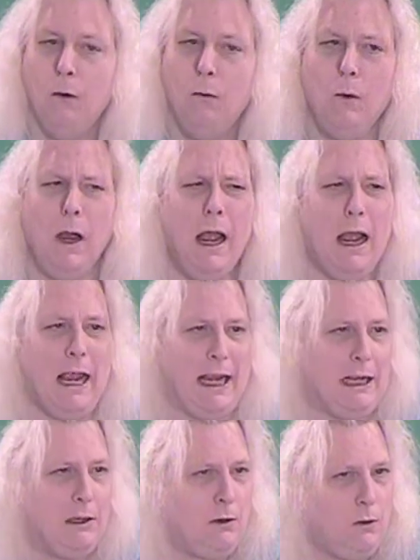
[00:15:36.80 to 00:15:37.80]

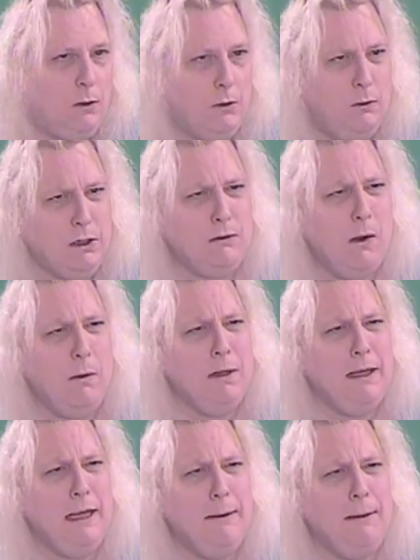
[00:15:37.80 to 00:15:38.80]
Why? What's wrong with
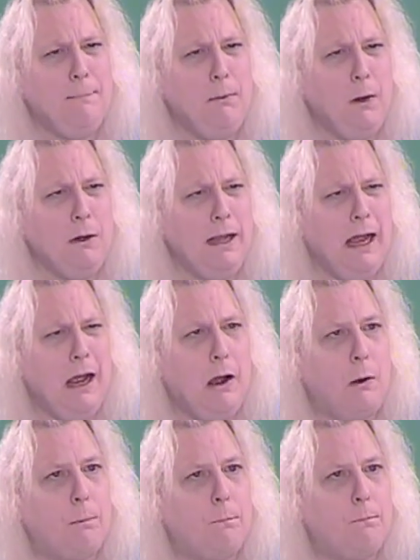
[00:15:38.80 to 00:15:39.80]
the name of the park
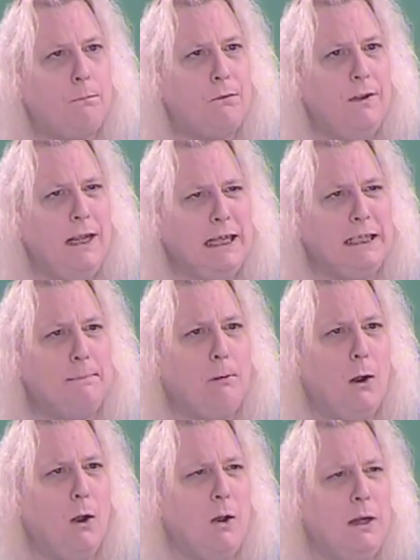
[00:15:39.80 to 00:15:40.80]
now? It's a
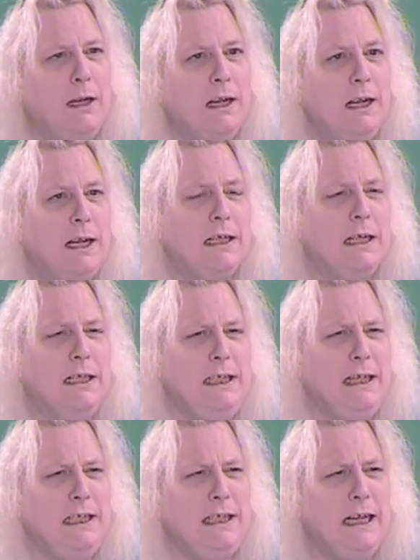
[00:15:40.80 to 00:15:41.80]
park. It's on the
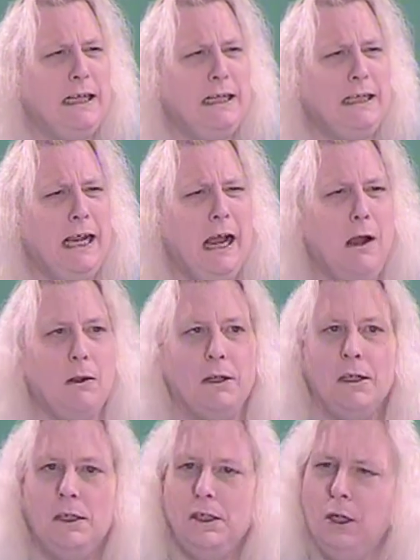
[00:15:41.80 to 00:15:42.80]
east end of town.
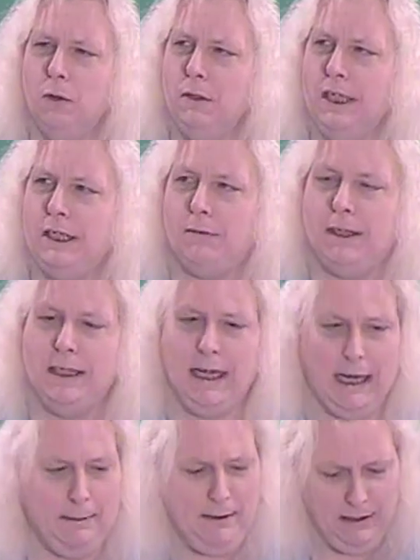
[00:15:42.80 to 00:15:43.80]
You don't need to
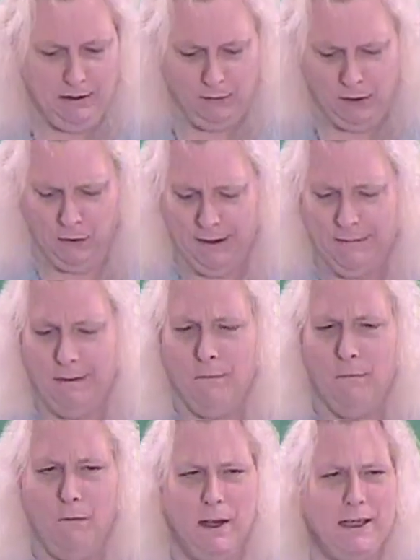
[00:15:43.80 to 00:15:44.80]
rename it. We don't even
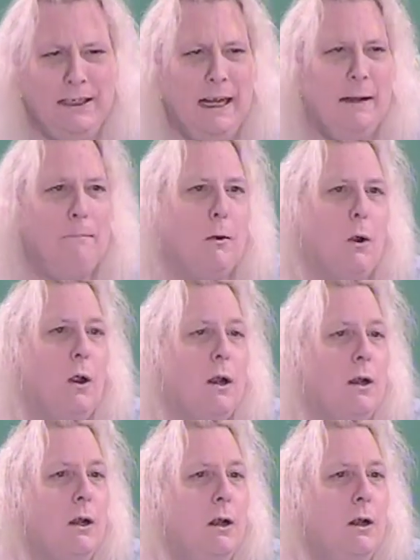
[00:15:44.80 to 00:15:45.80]
have a West End
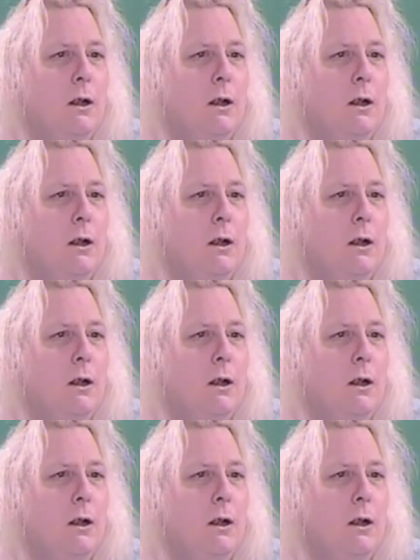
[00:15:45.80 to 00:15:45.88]
Park.